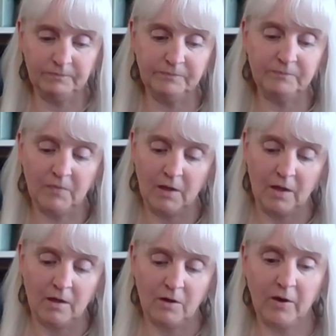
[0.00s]

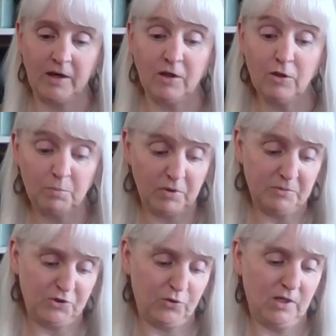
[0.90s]
Okay, another Plum
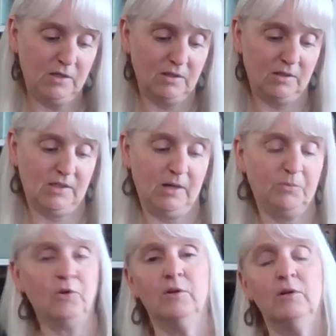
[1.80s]
Street
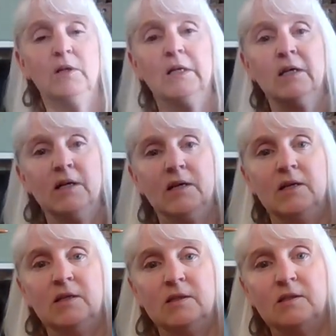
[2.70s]
sampler
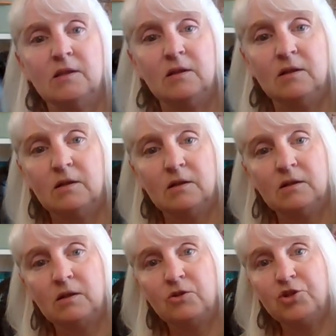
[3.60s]
is
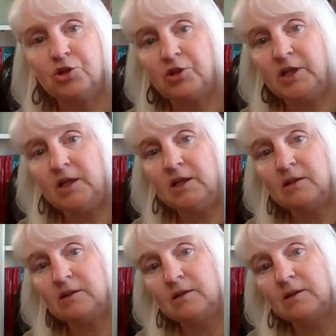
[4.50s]
another turkey.
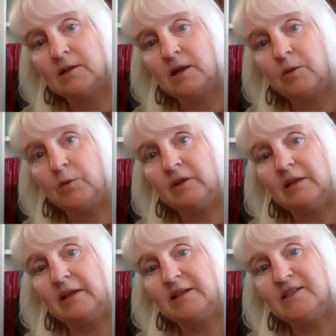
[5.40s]
Really
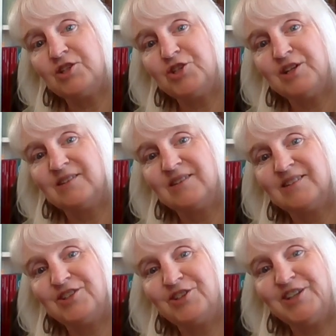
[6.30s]
like stitching
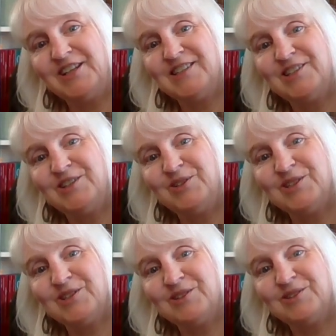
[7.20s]
turkeys too,
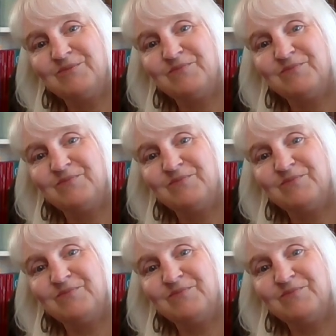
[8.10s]
so